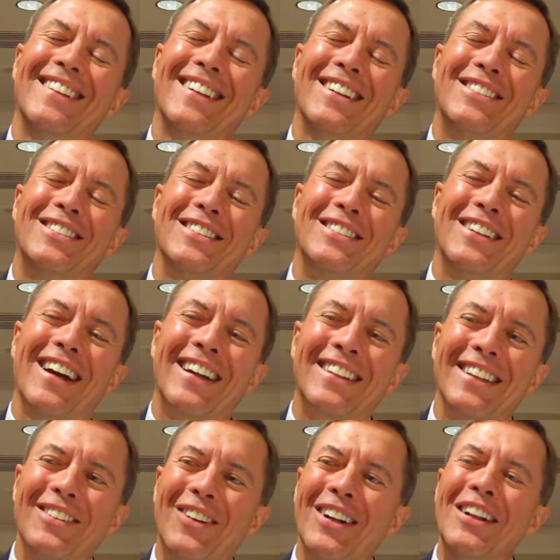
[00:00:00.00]
that? Yes,
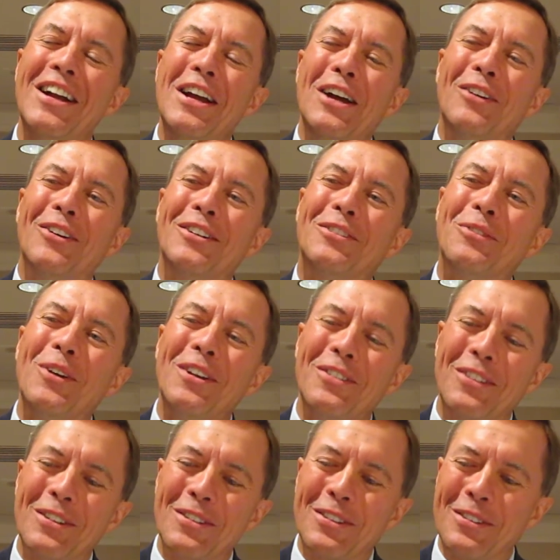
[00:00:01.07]
exactly. Well, it's one
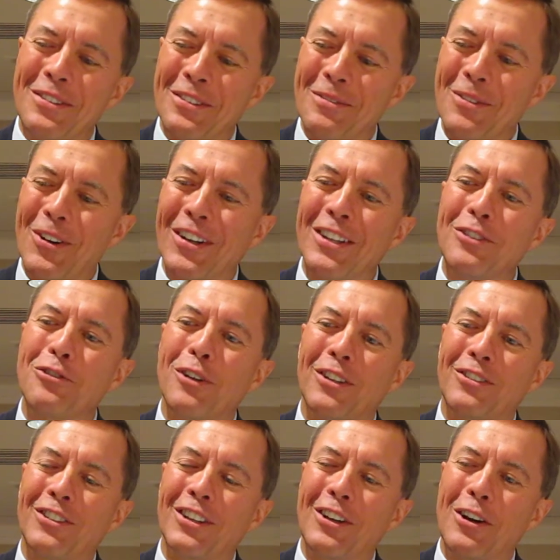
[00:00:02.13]
of the more
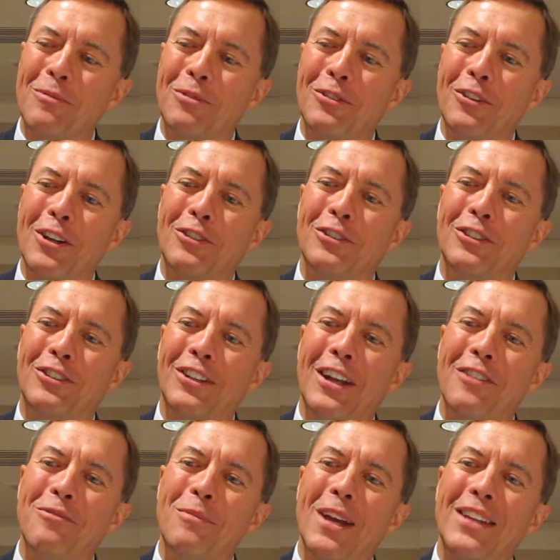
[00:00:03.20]
interesting observations that
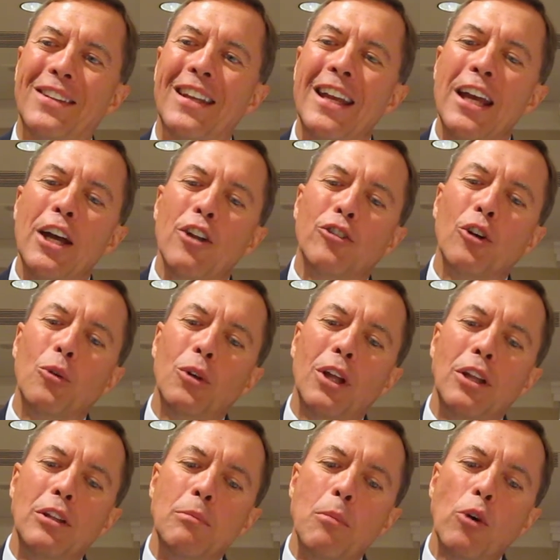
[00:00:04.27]
I've made. So
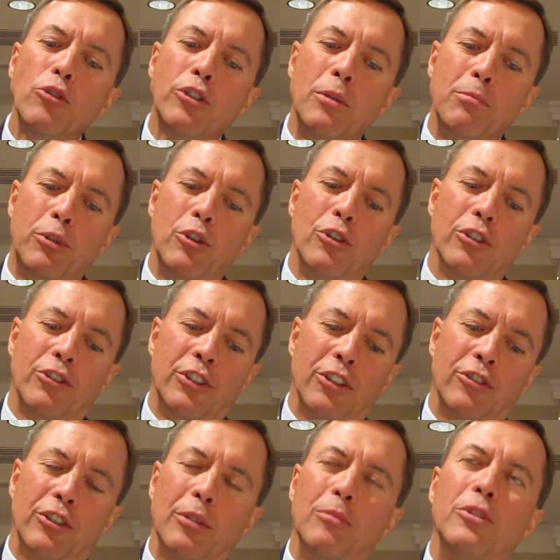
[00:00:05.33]
most computer
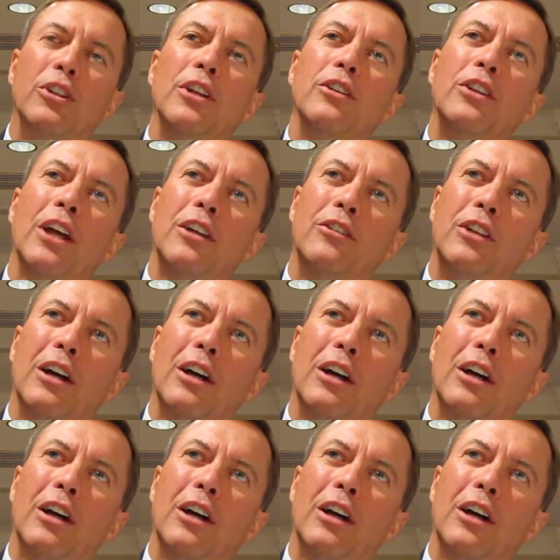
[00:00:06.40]
systems that